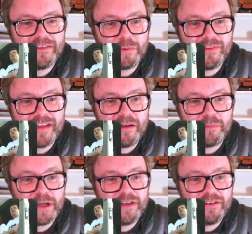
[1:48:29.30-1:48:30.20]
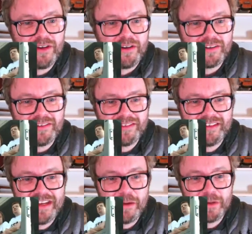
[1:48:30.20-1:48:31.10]
was down by the docks,
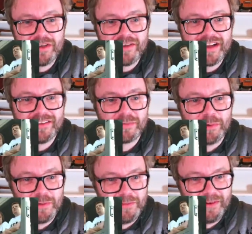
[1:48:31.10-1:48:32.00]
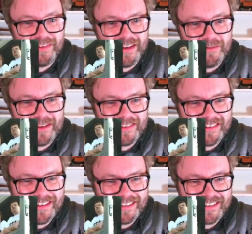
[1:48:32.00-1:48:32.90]
you know where the Transport Museum is.
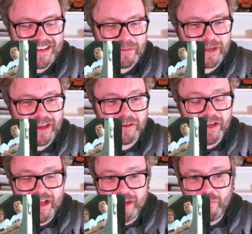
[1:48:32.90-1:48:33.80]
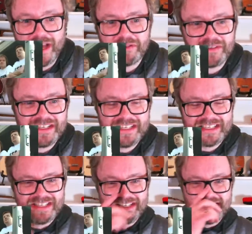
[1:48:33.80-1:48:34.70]
So there we go. We had all these